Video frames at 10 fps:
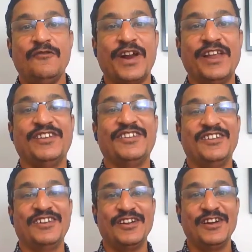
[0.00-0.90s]

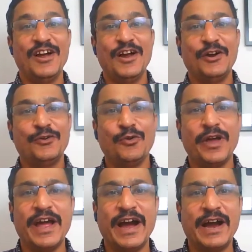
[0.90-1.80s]
Friends,
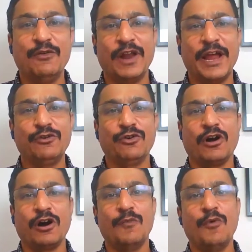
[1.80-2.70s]
today I would like to
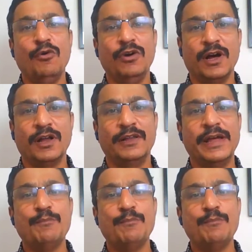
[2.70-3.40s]
talk about the